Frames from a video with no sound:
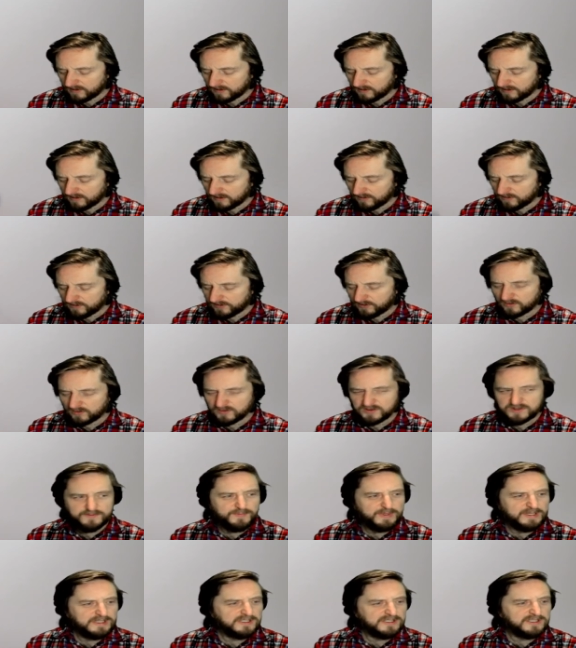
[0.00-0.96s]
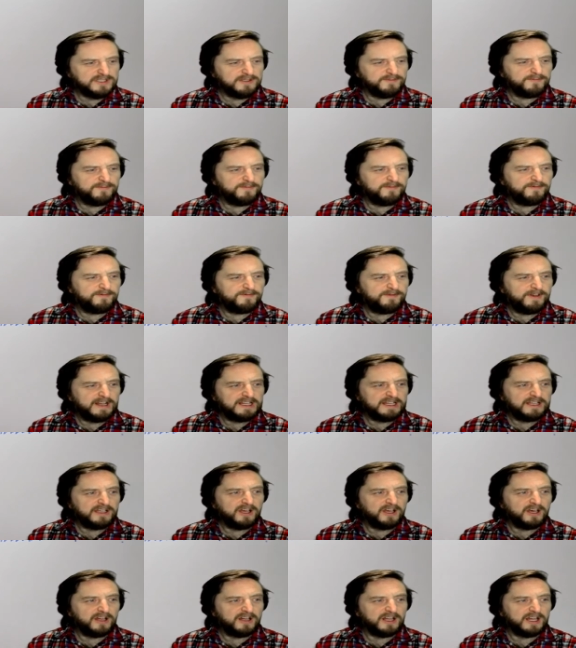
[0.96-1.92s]
those have been some fairly
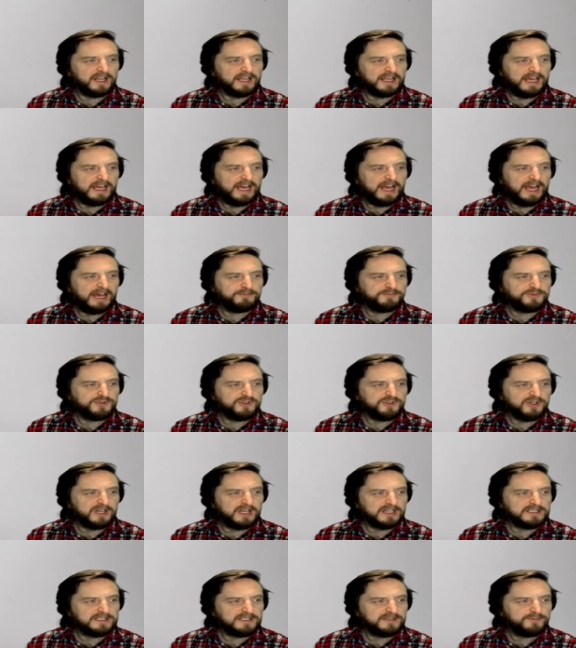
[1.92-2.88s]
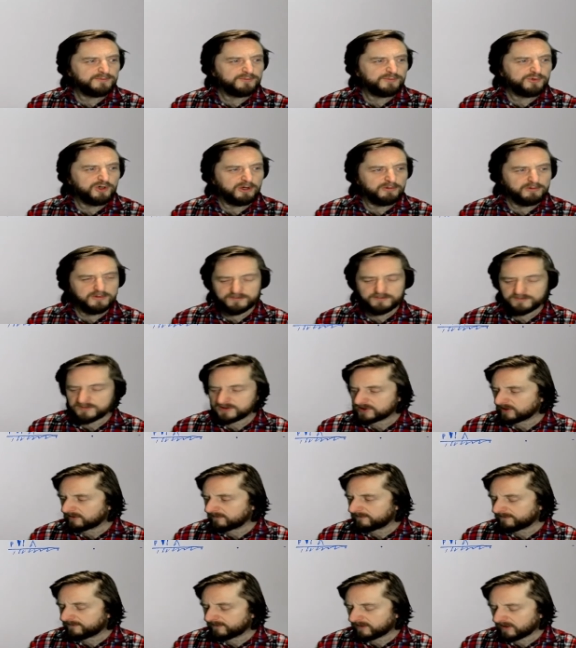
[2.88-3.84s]
kind of like abstract problems so
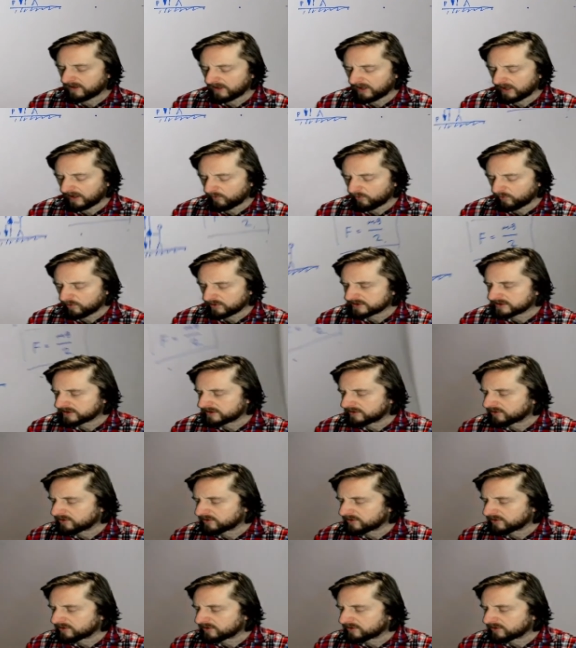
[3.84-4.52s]
far. I want to look